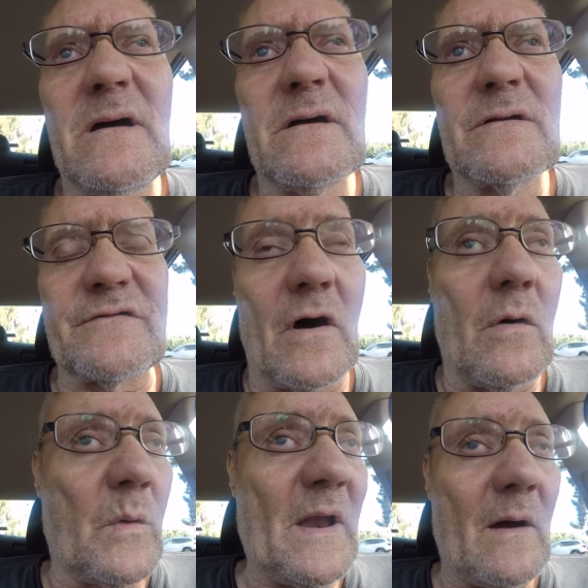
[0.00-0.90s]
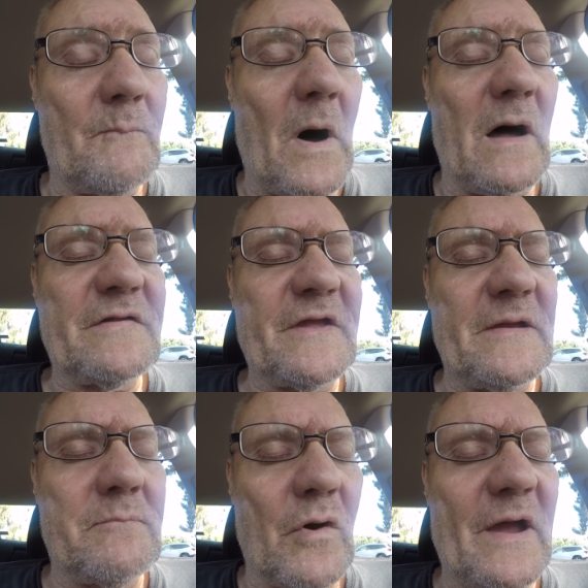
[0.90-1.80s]
So when I bought
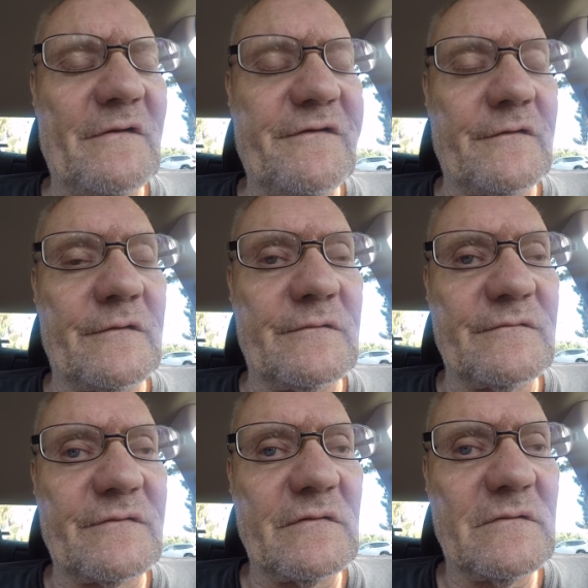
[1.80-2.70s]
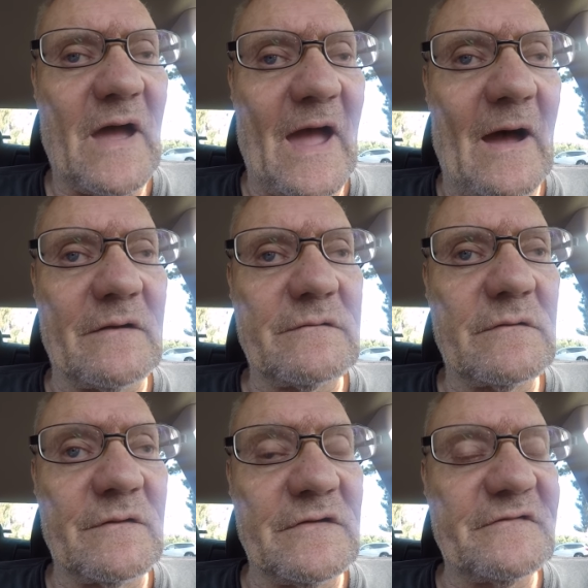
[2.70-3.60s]
the brake shoes at
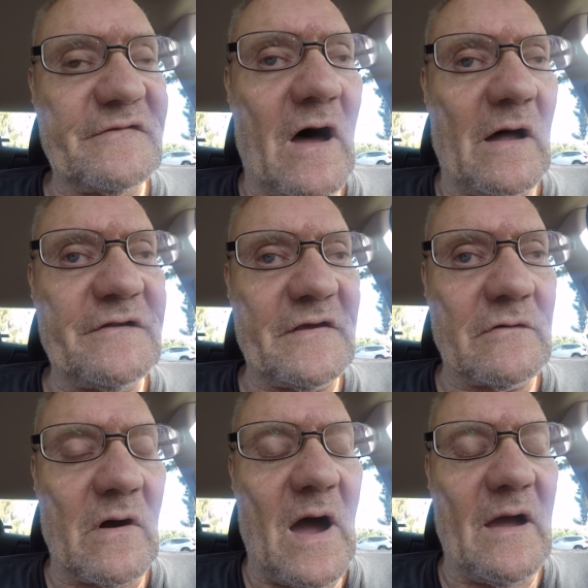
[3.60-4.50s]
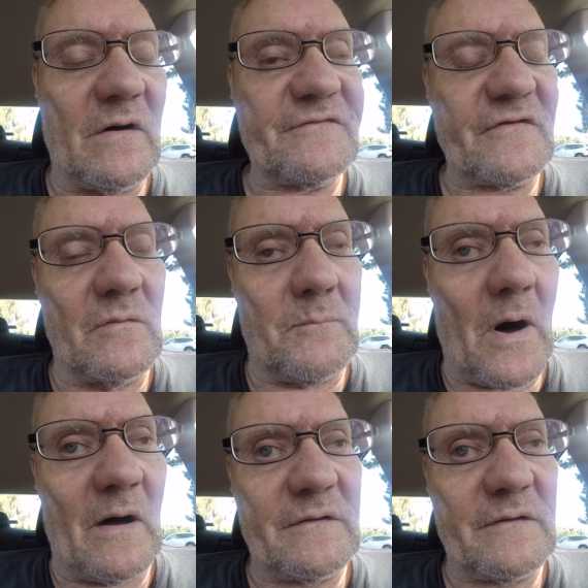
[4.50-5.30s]
the Nissan dealer, I also bought